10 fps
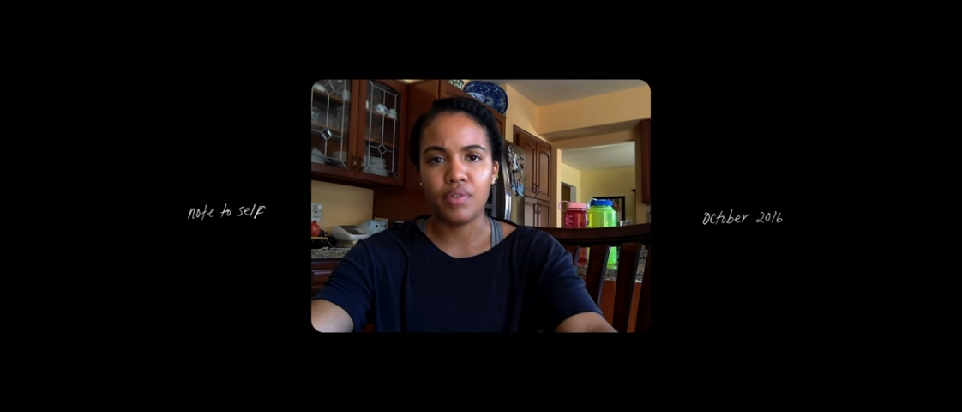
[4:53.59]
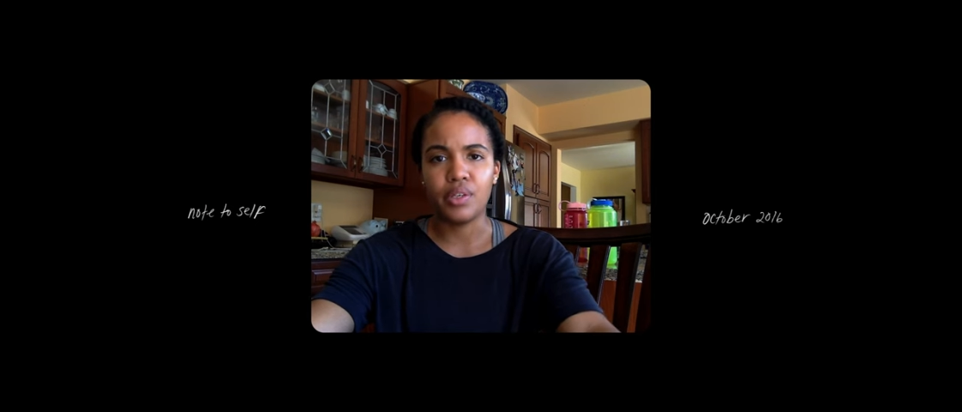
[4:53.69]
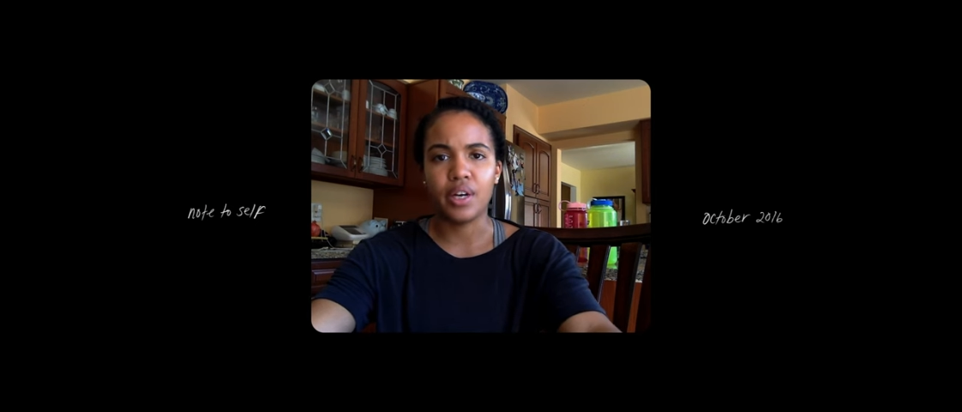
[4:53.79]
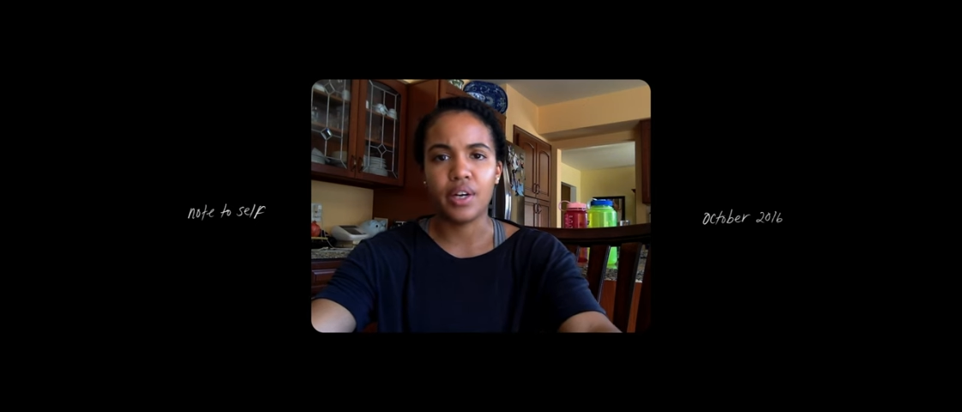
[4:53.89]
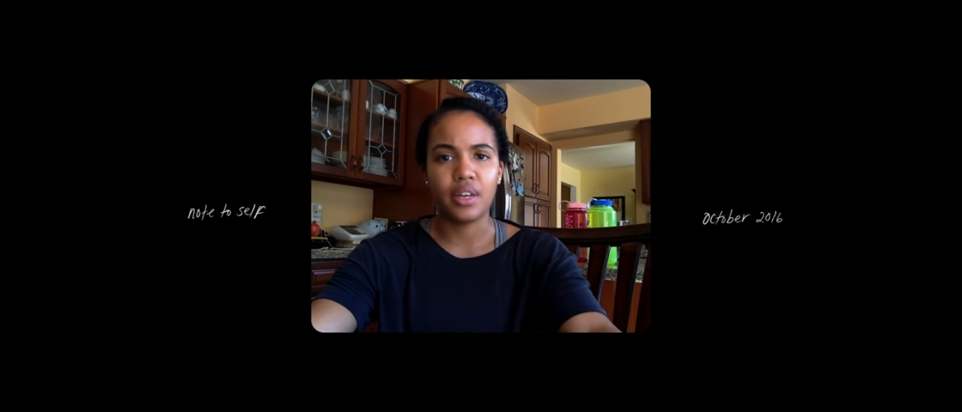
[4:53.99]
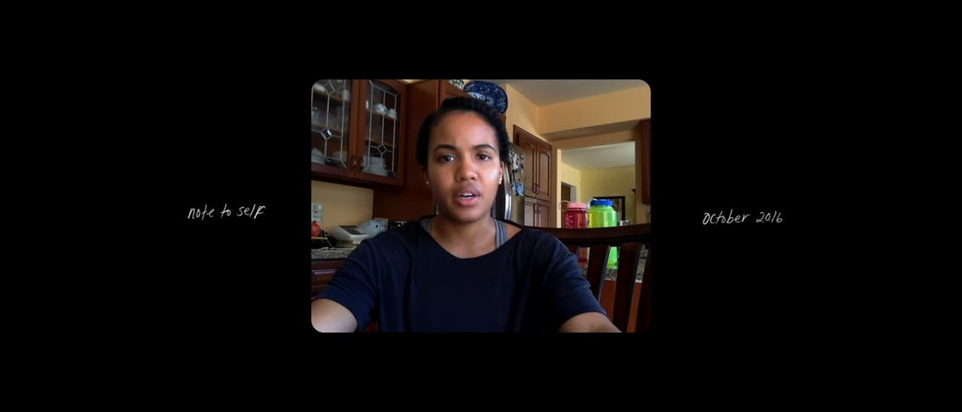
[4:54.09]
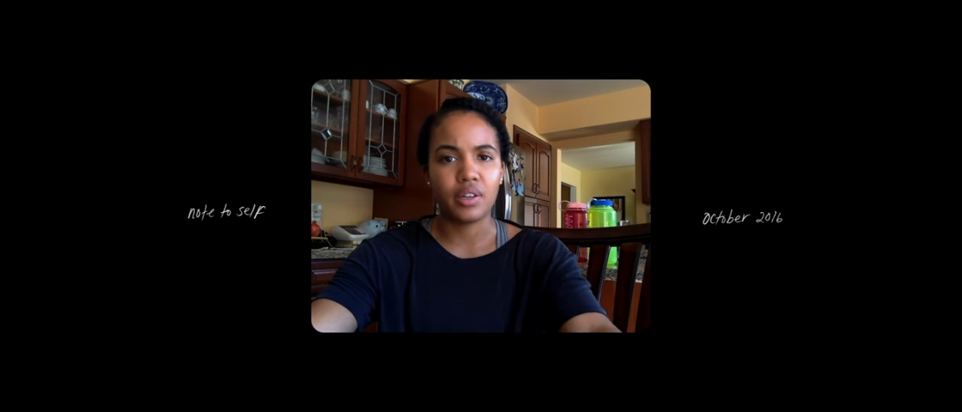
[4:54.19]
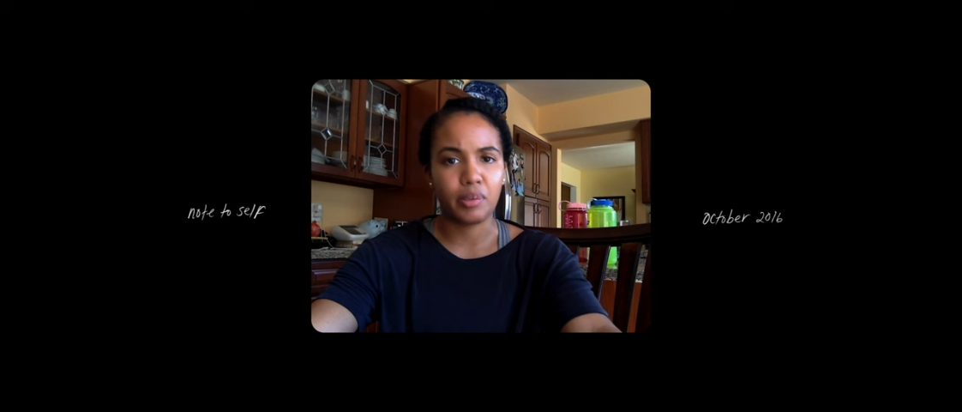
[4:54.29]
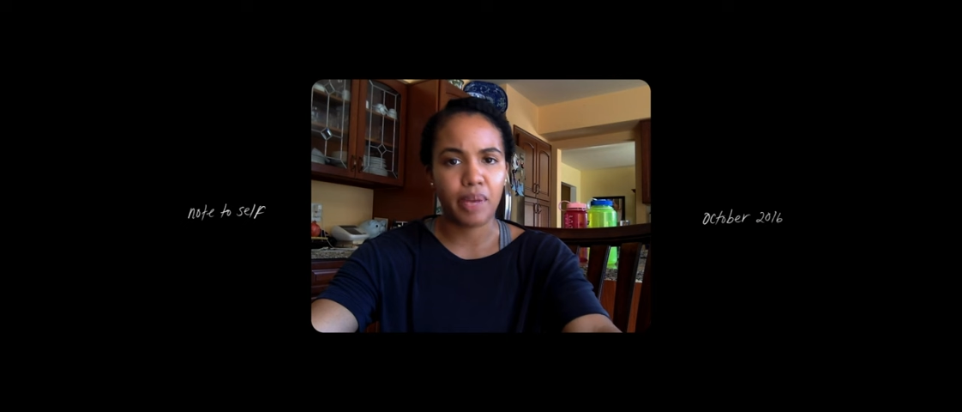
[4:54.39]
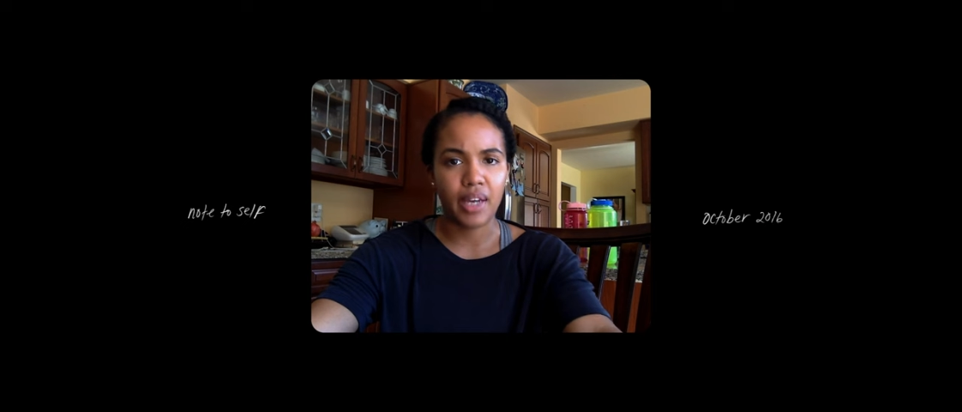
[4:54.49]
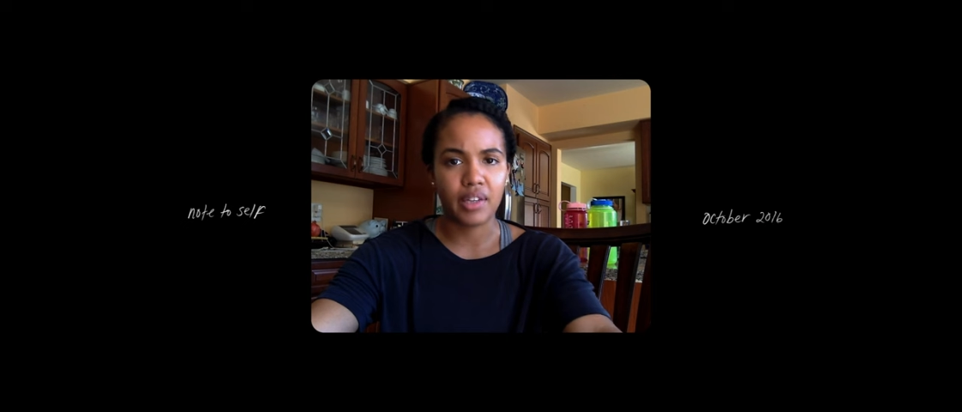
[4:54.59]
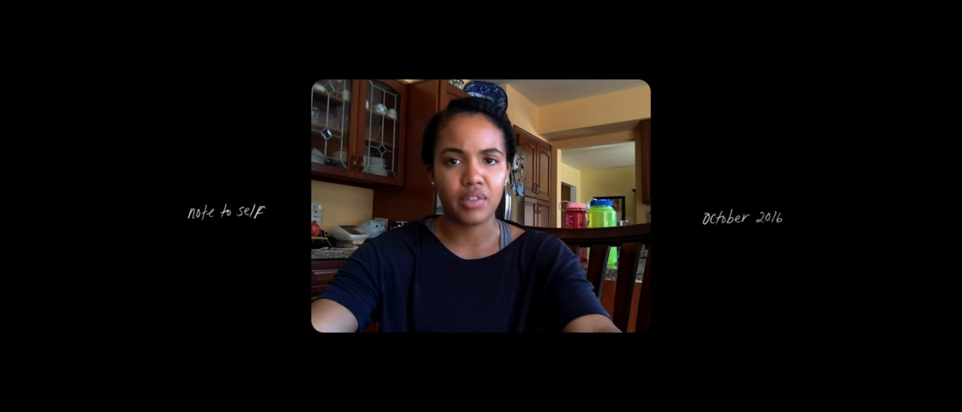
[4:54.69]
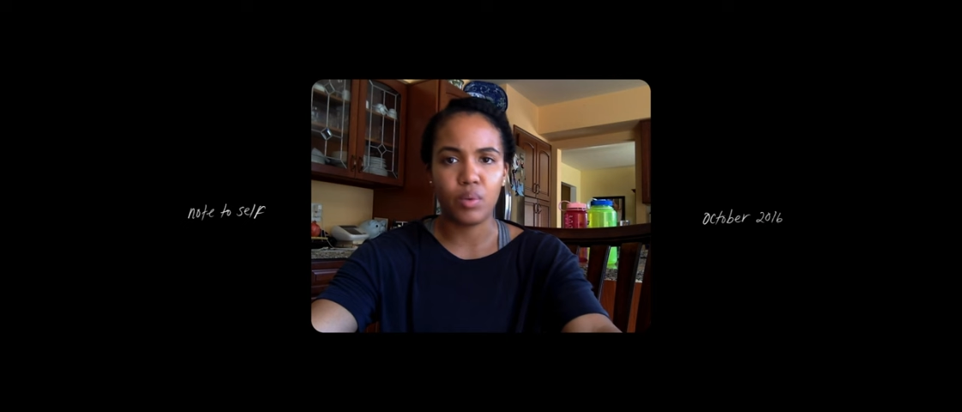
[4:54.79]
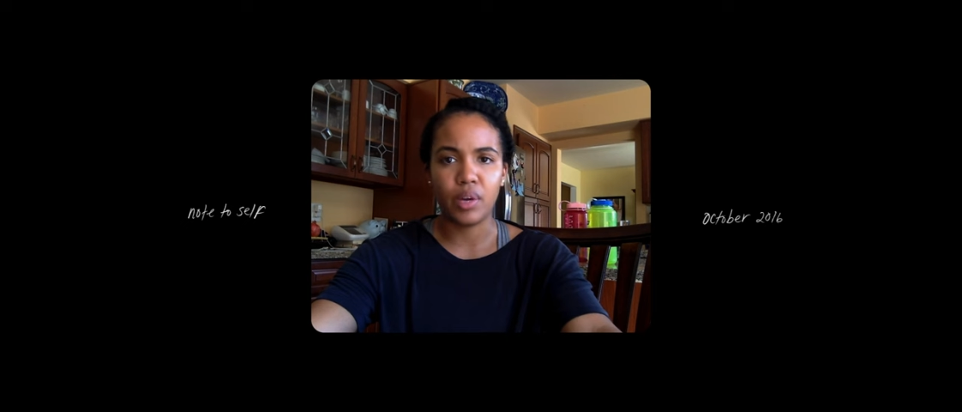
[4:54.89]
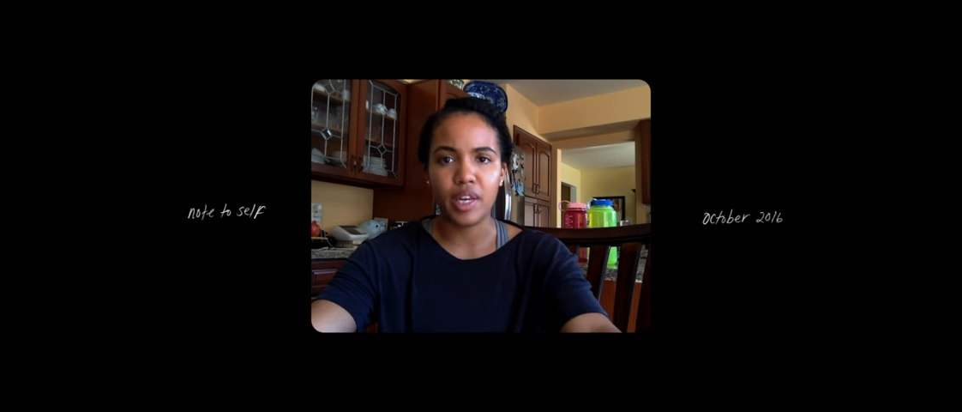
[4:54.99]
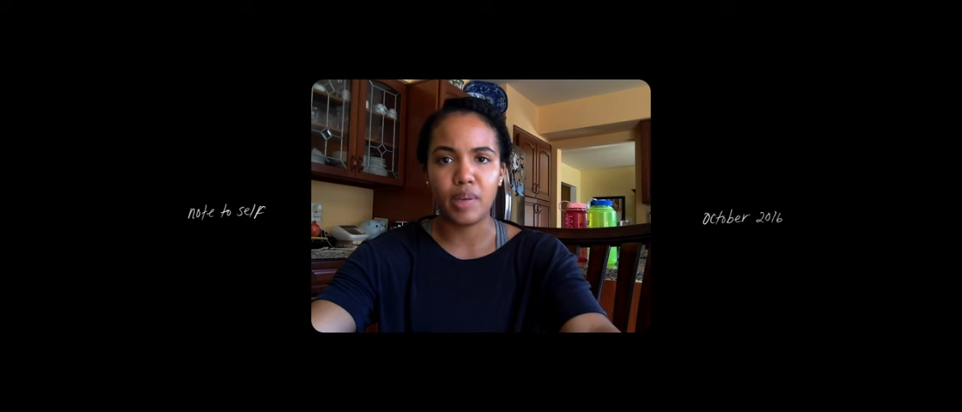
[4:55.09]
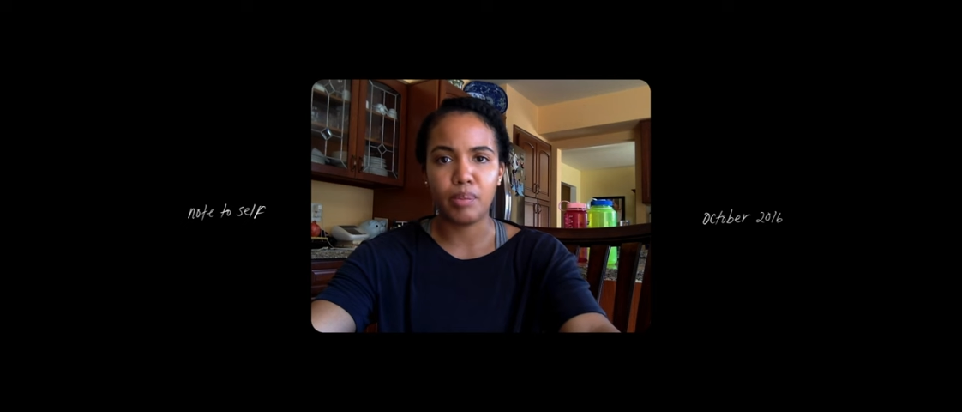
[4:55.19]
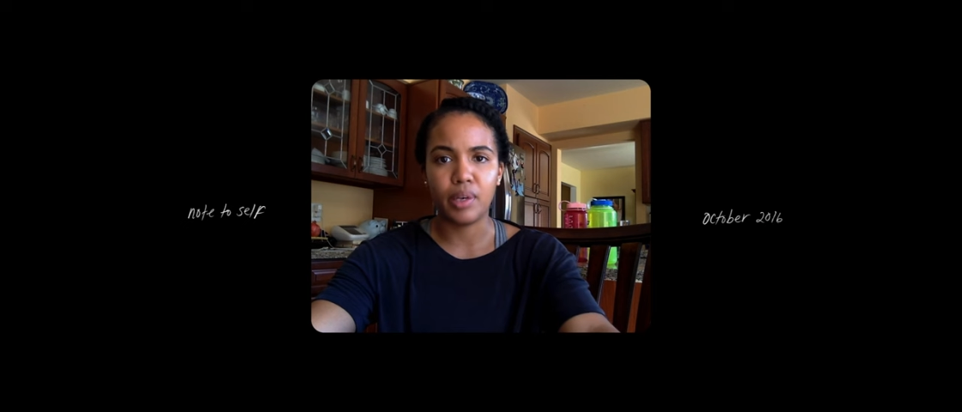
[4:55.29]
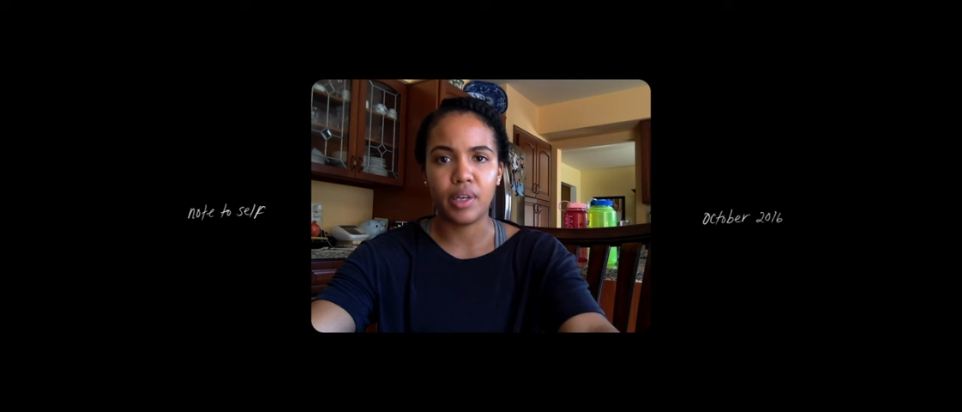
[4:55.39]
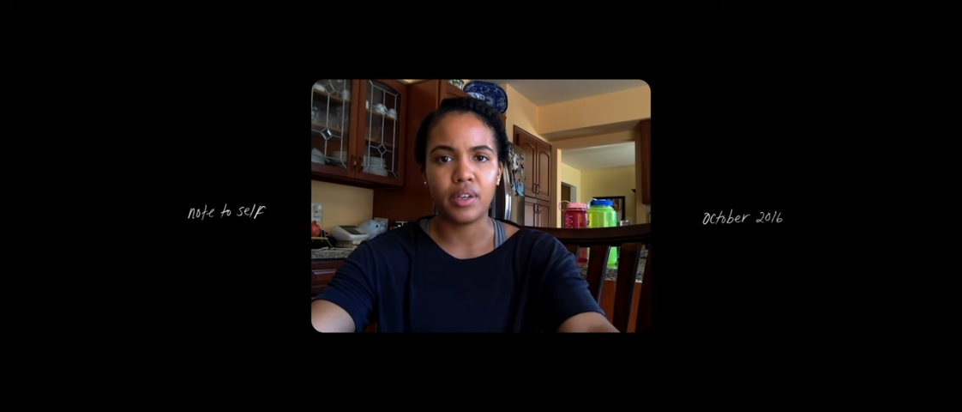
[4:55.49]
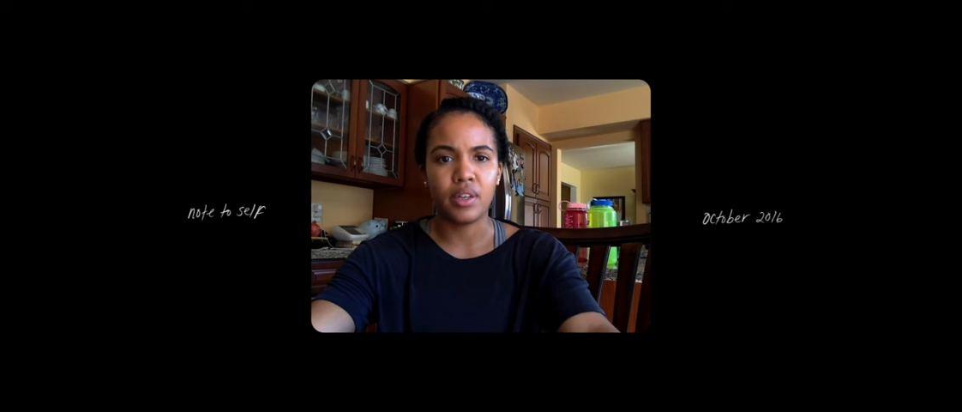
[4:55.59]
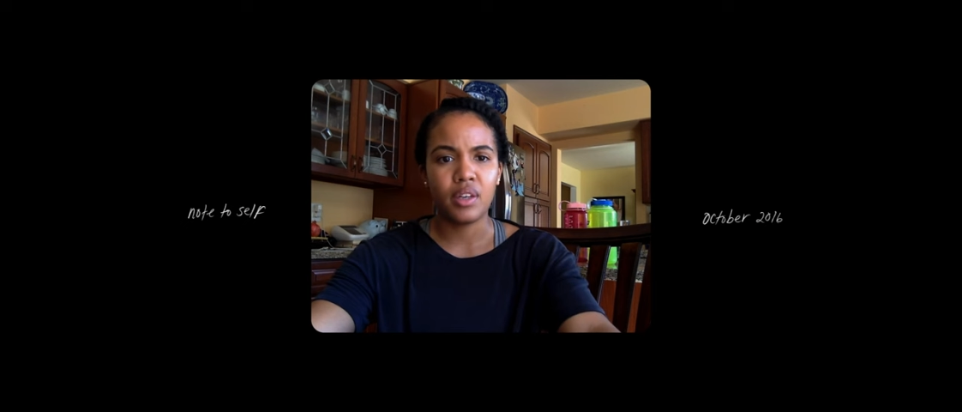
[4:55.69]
you carry that on your back as a weight, but